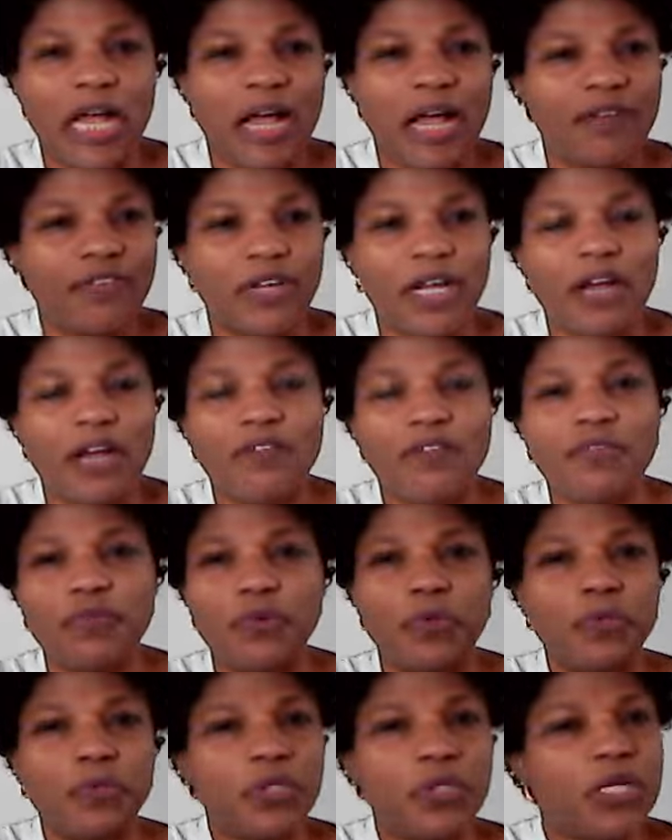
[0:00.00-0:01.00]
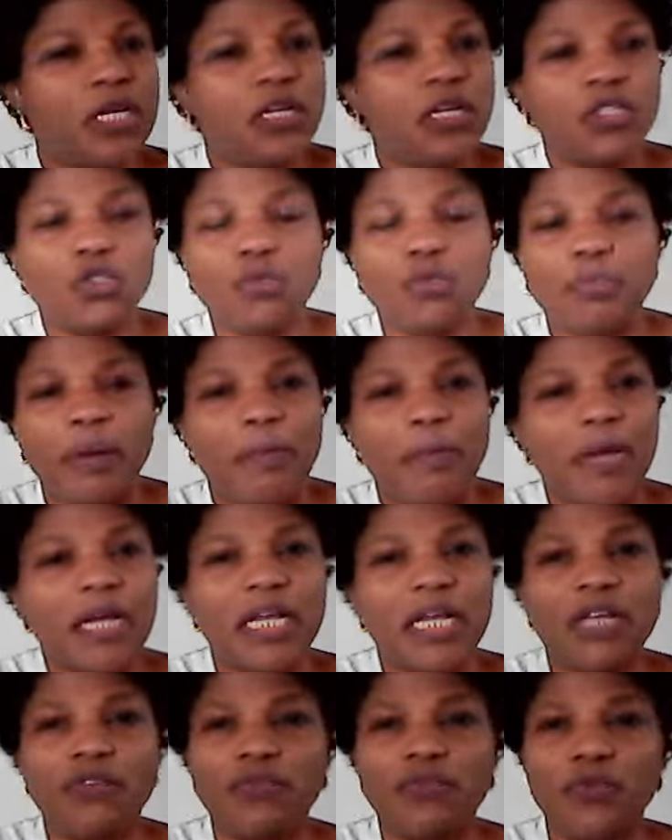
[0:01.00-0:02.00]
Africa food,
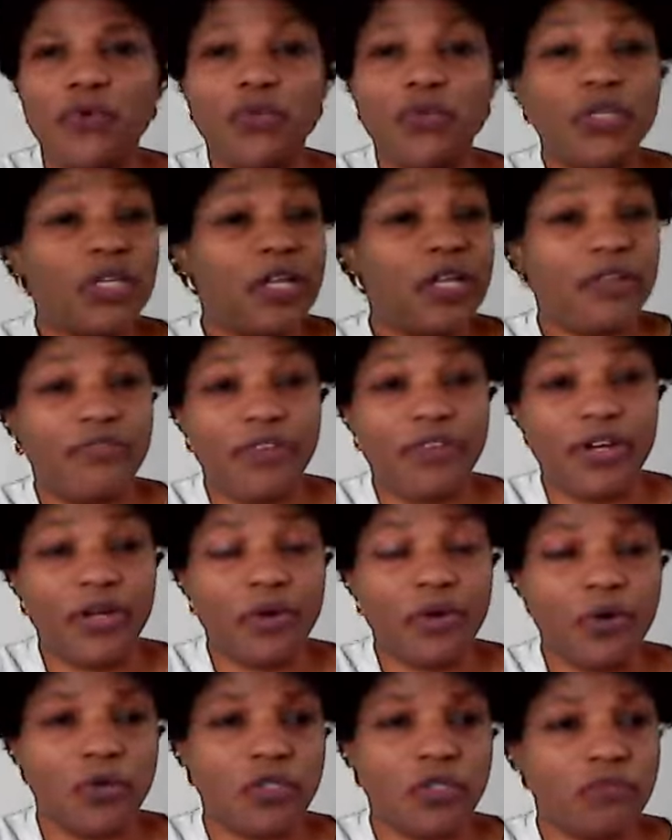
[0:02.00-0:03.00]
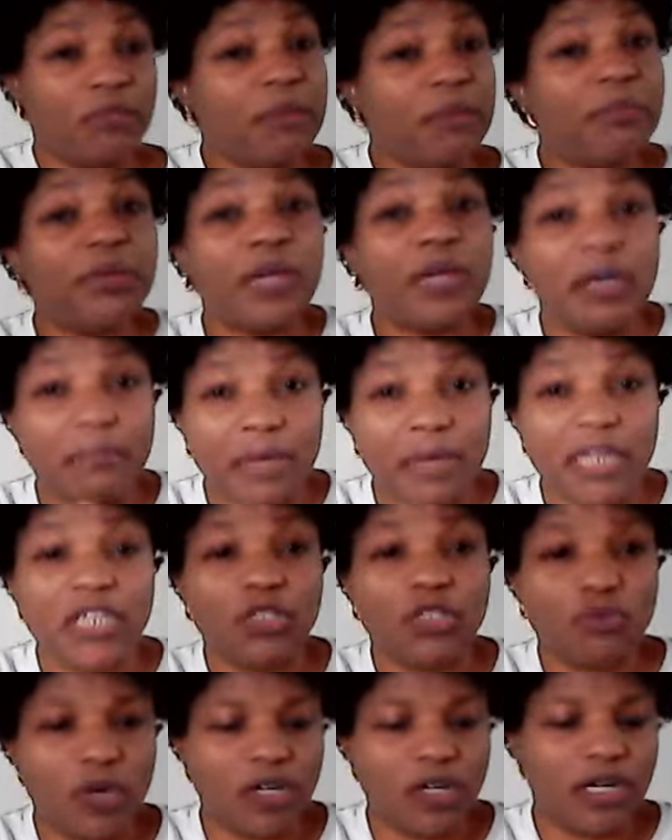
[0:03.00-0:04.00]
supermarket food are very cost. Maybe you can
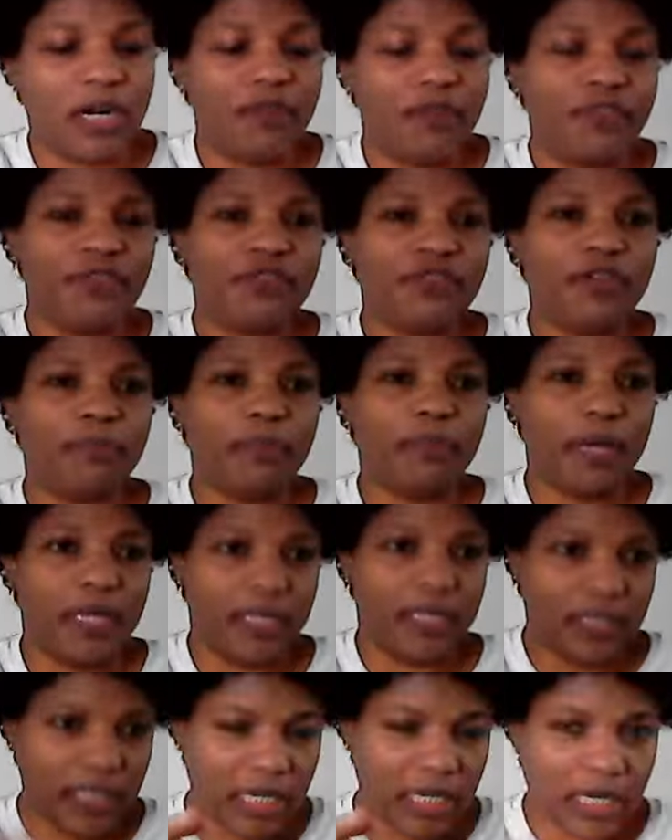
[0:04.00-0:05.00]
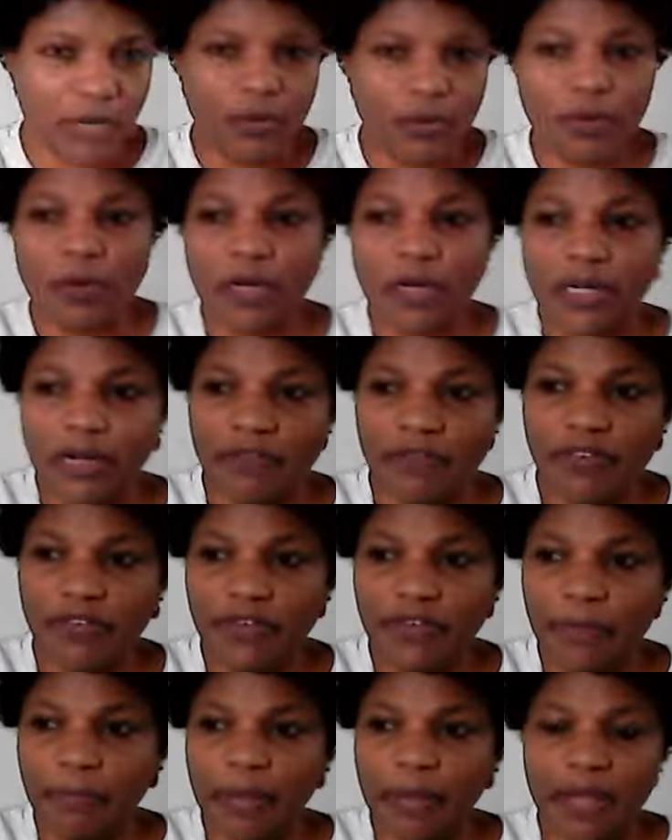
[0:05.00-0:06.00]
manage 150 pounds. Take away
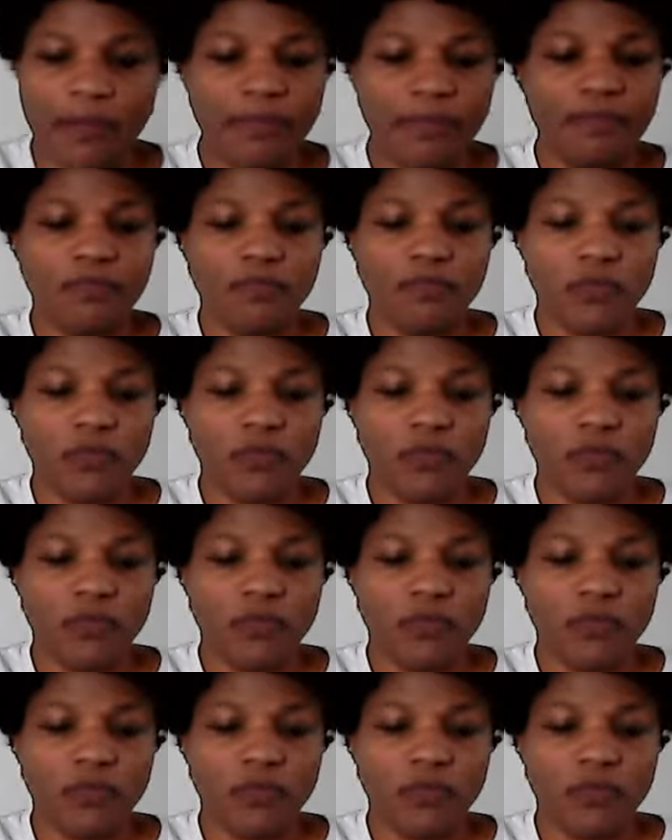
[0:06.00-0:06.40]
150 pounds.